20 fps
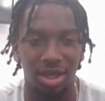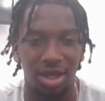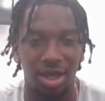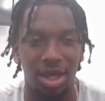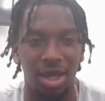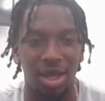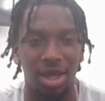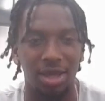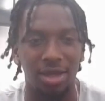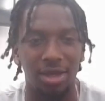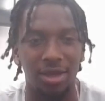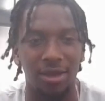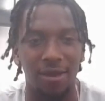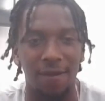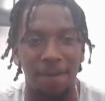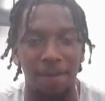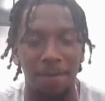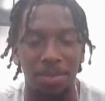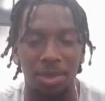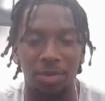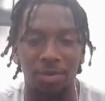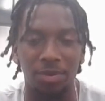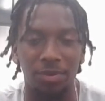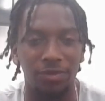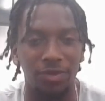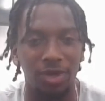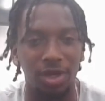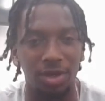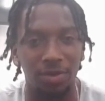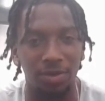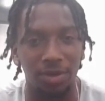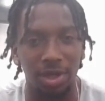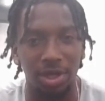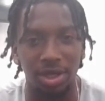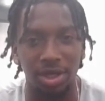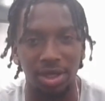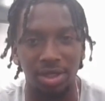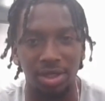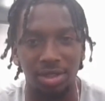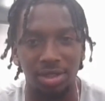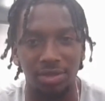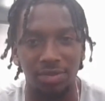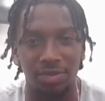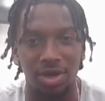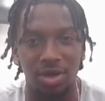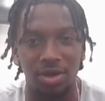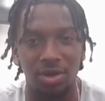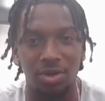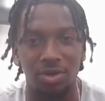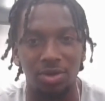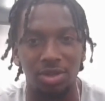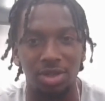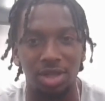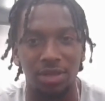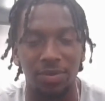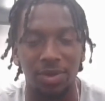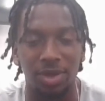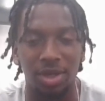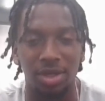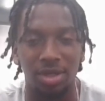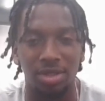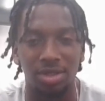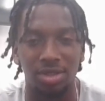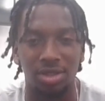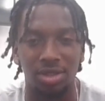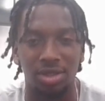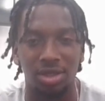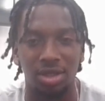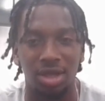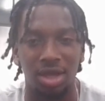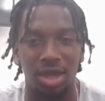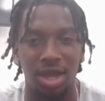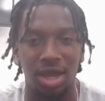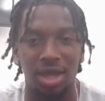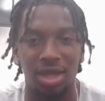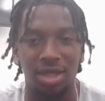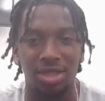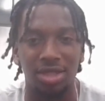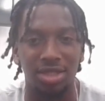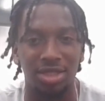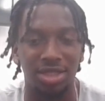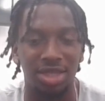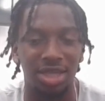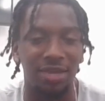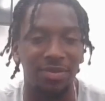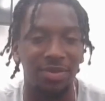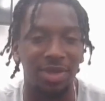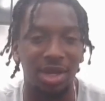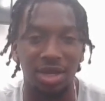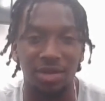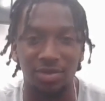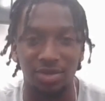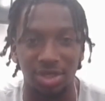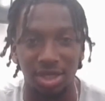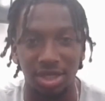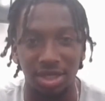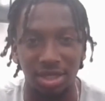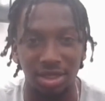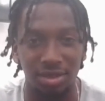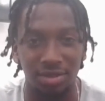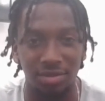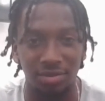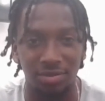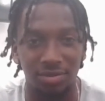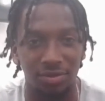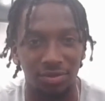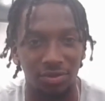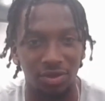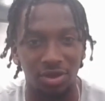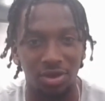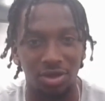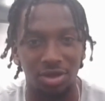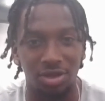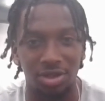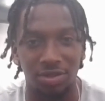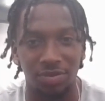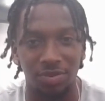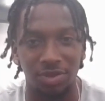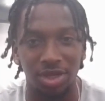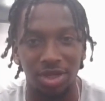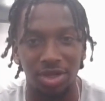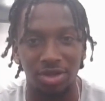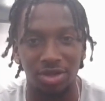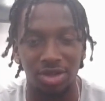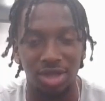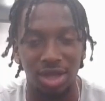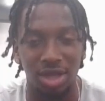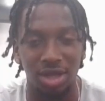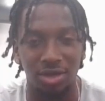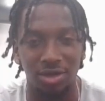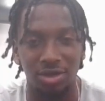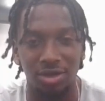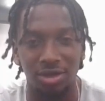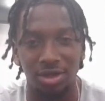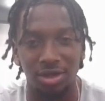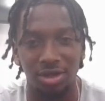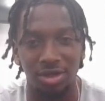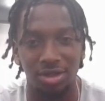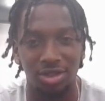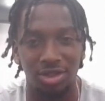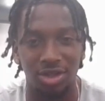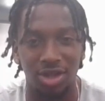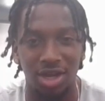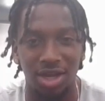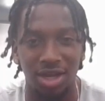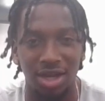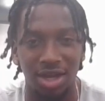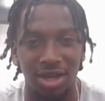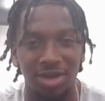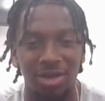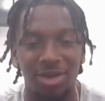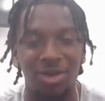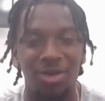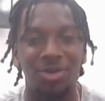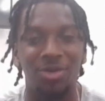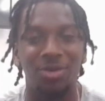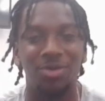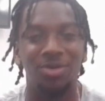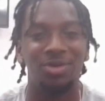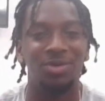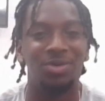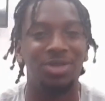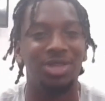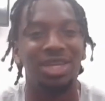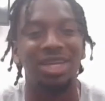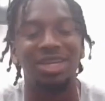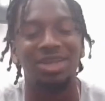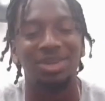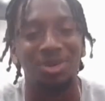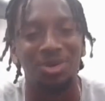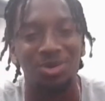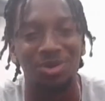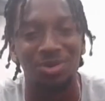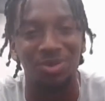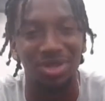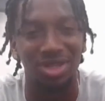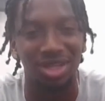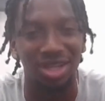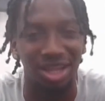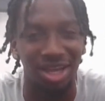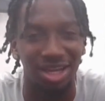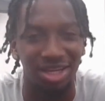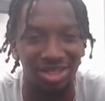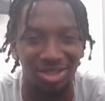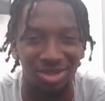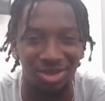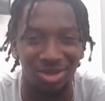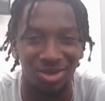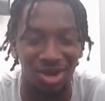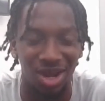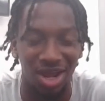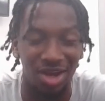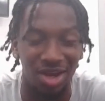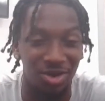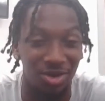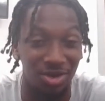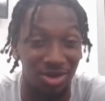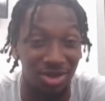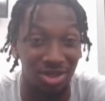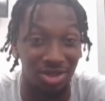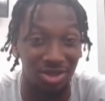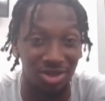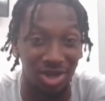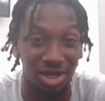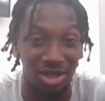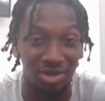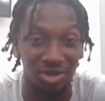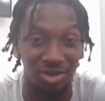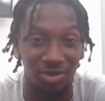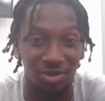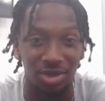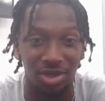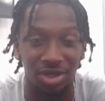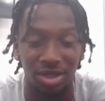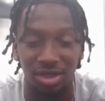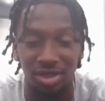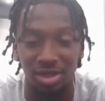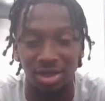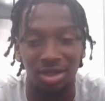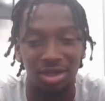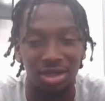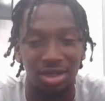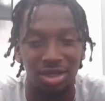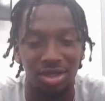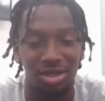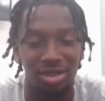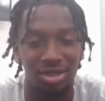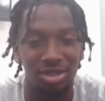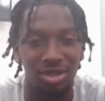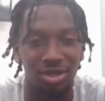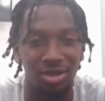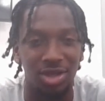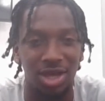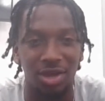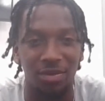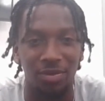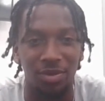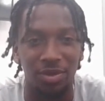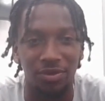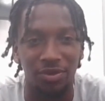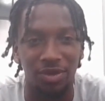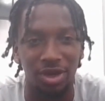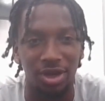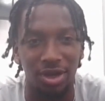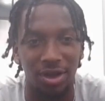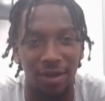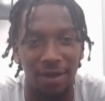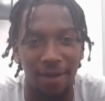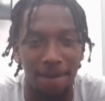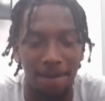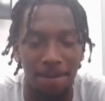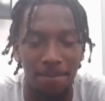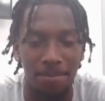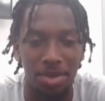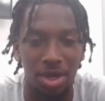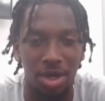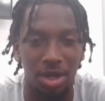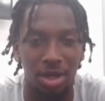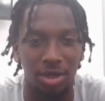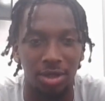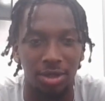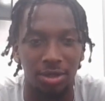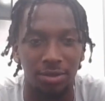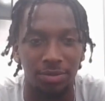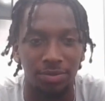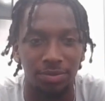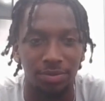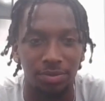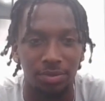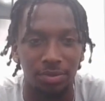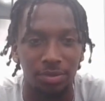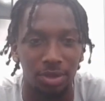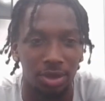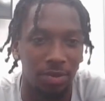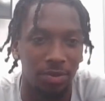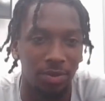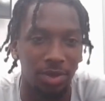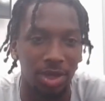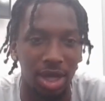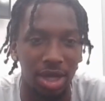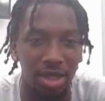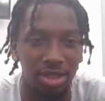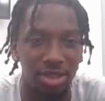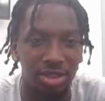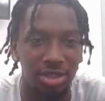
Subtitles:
And it'll be fun to play against my old teammates. And it's a scheme that I've seen for some years now, so I kind of know what they do, what they like to do, and I know what they'll try to do to me. So that'll be fun. But yeah,